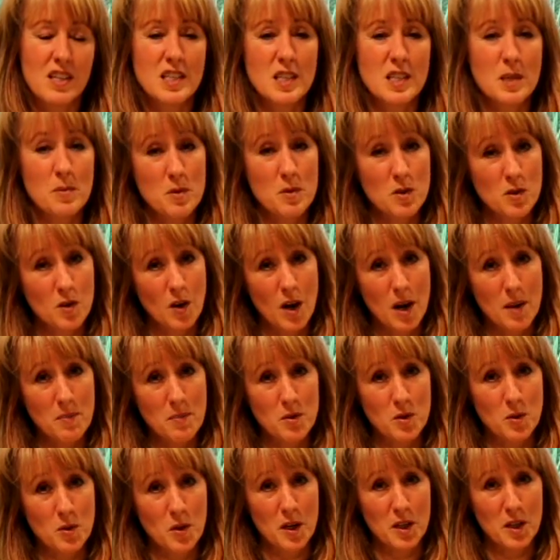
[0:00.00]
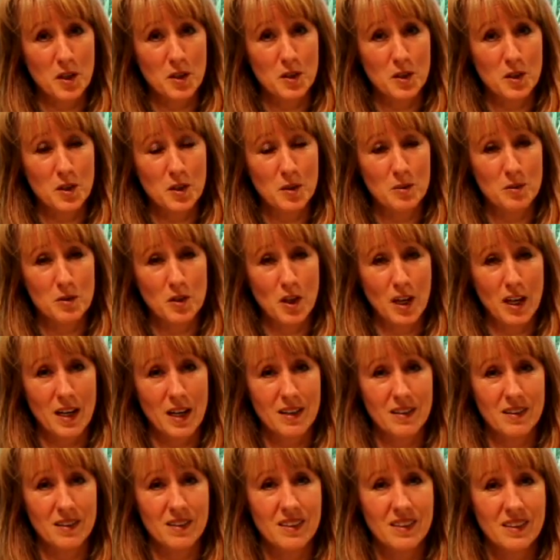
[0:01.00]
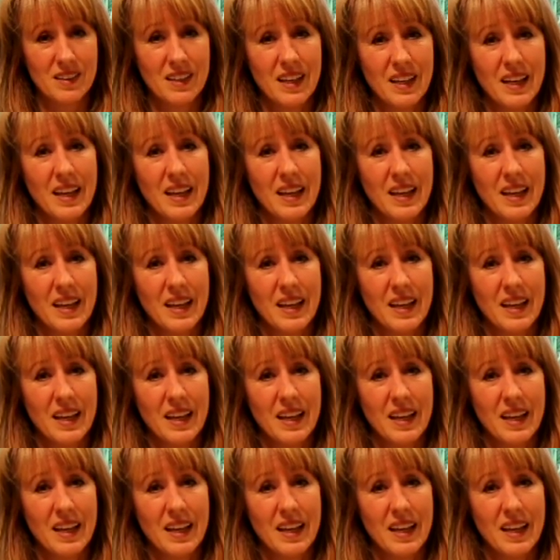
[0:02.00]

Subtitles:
subscribe to our YouTube channel,